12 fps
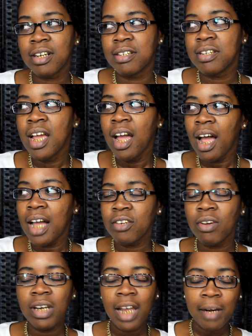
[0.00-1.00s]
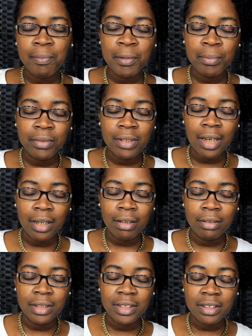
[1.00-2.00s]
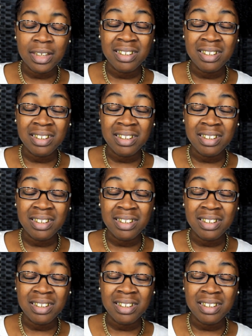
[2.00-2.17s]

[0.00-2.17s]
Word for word: because I know a lot of people think, oh, it's,